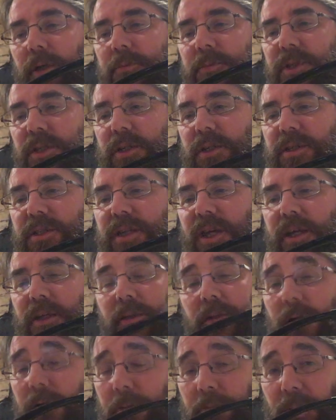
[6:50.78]
comes in a
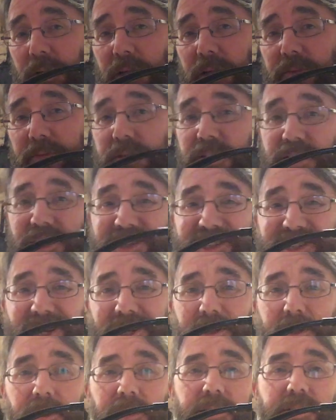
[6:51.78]
tin, I believe is
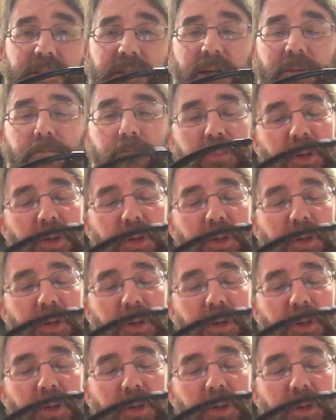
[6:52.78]
exactly the same